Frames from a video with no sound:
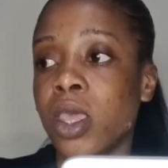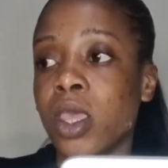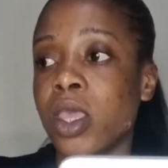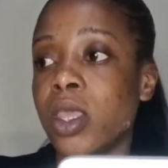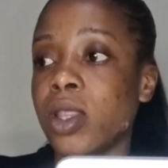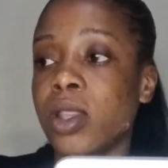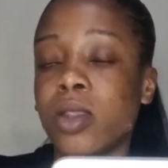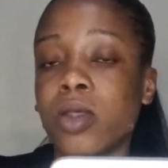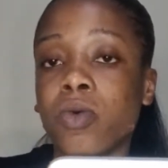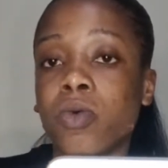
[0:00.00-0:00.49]

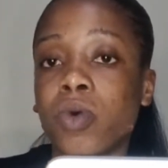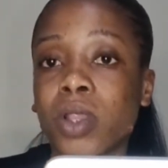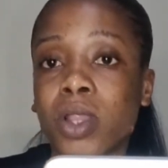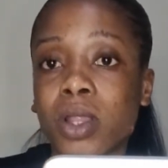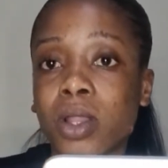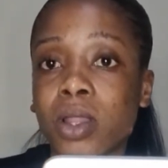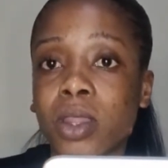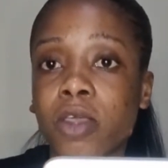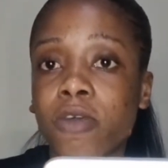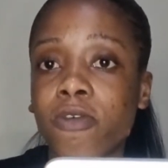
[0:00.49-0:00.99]
he still
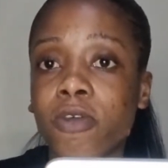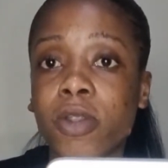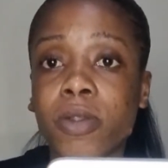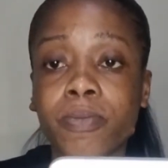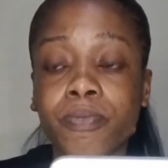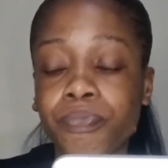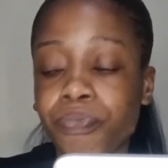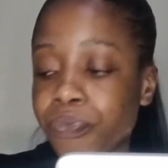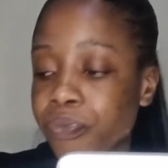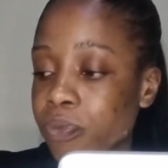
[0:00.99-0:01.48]
wasn't given
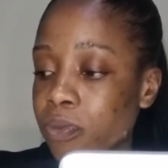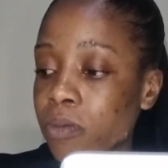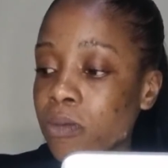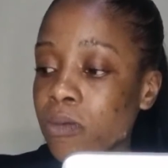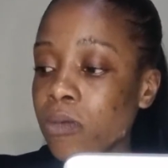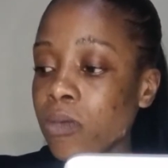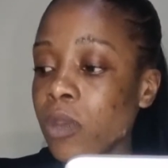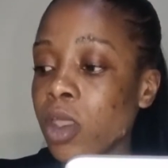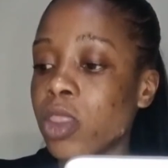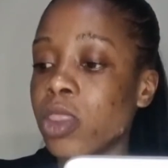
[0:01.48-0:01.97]

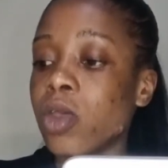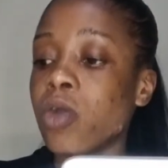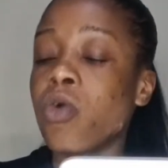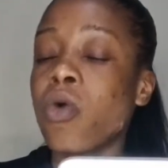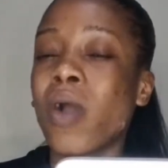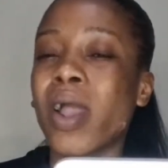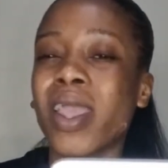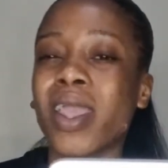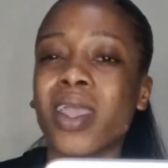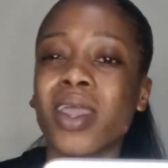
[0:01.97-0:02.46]
the
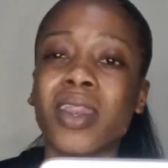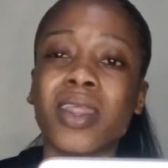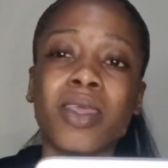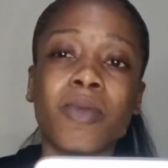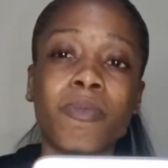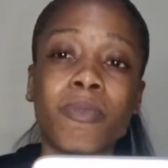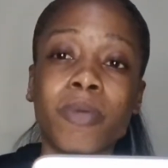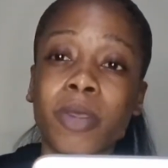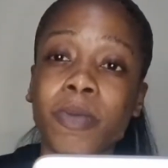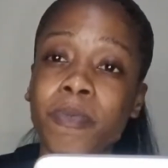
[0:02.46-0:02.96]
go ahead. He
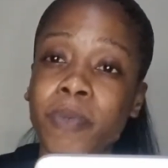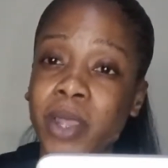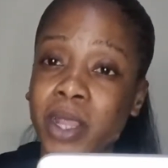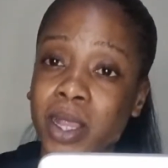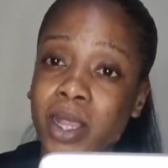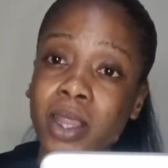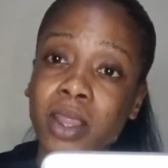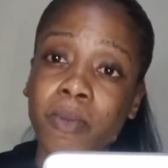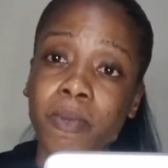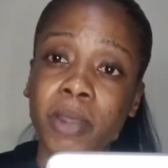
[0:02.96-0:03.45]

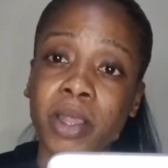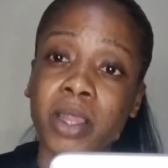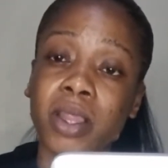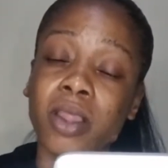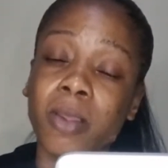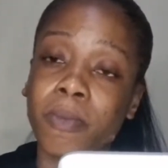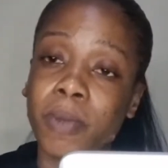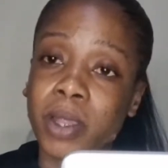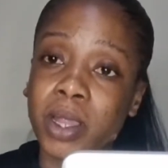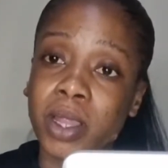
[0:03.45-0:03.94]
persisted
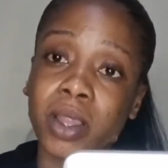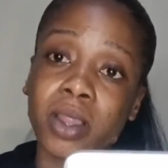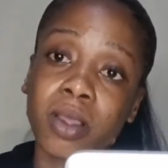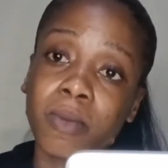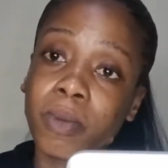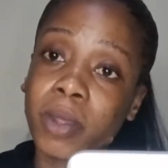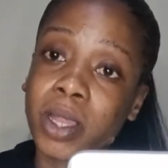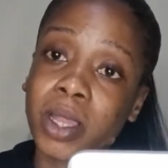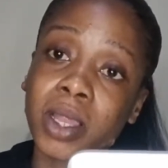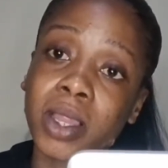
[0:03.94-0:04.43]

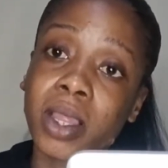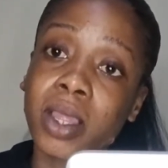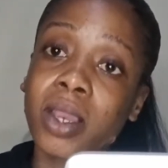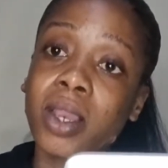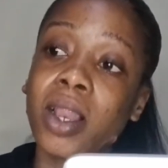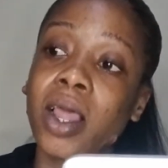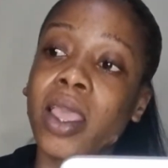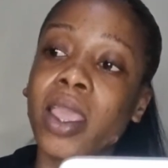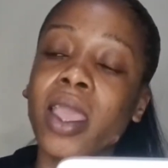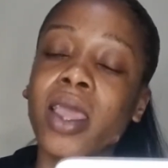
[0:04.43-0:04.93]

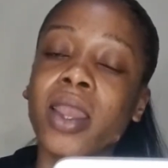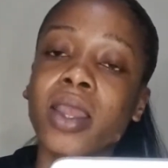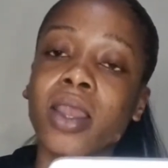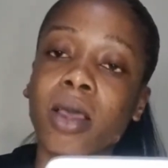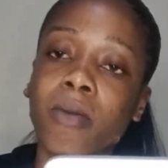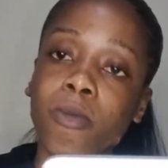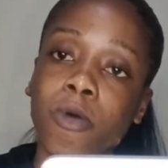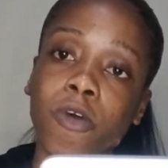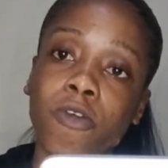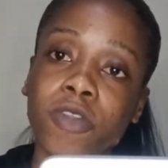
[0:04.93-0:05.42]
like a
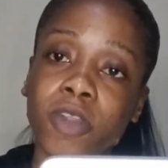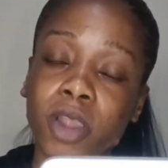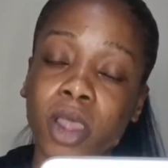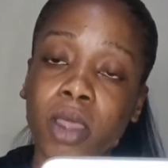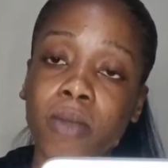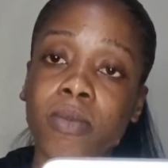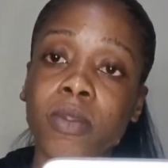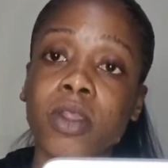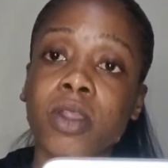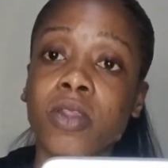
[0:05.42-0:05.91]
number of
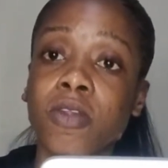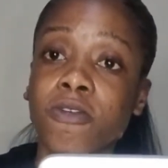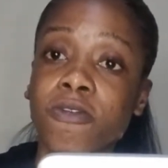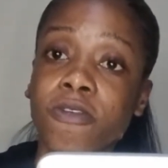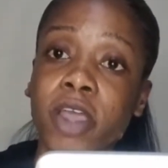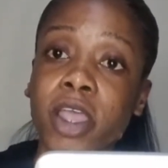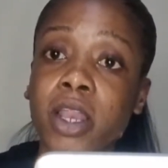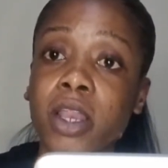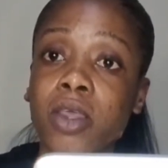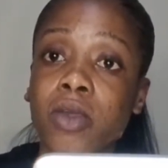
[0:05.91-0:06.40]
times until
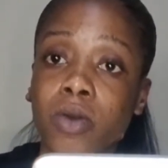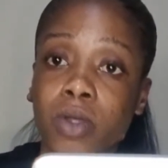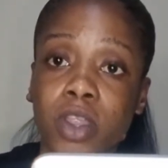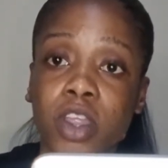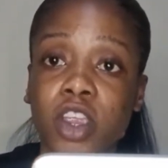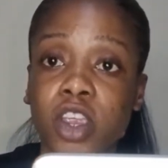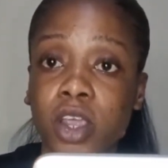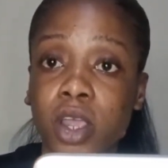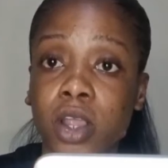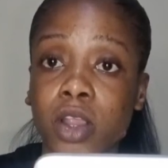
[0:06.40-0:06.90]
finally got the
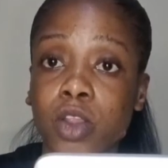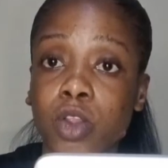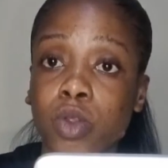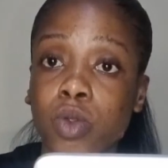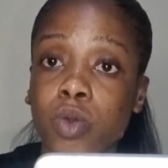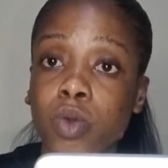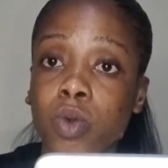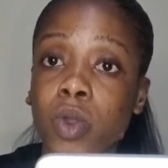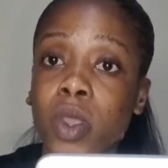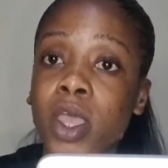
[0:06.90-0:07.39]
chance
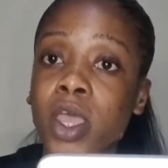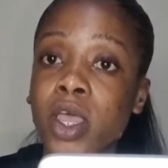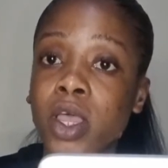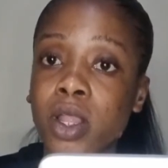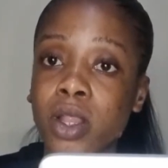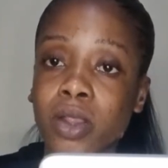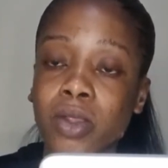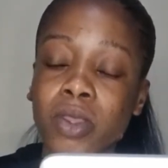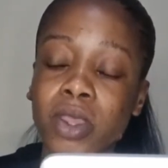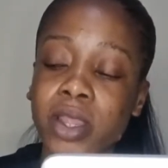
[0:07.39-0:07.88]

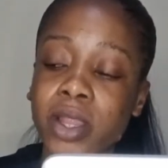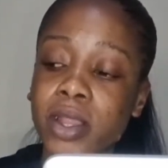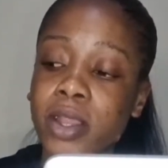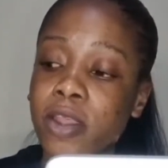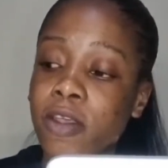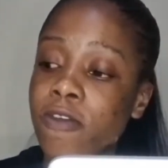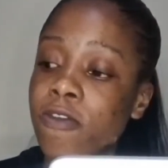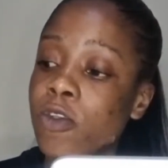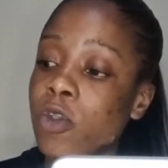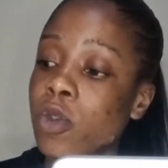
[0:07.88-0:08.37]
to
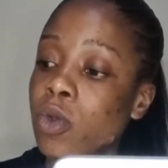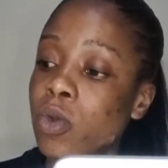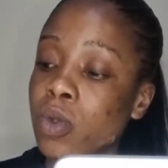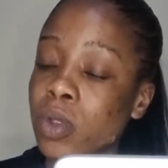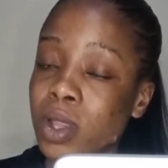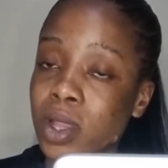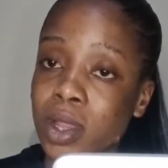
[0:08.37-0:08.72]
interview